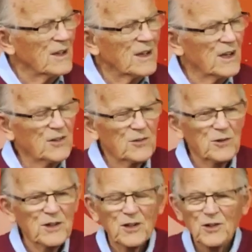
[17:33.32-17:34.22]
and
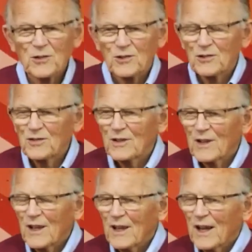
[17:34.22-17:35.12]
ridiculed
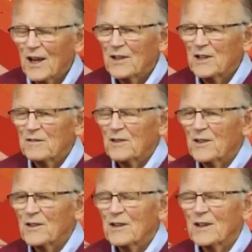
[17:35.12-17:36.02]
and
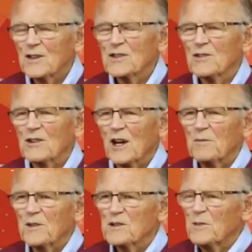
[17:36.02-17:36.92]
even described
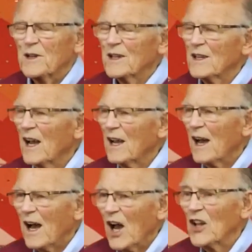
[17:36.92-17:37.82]
as being
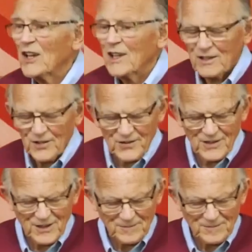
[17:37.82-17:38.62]
unhealthy.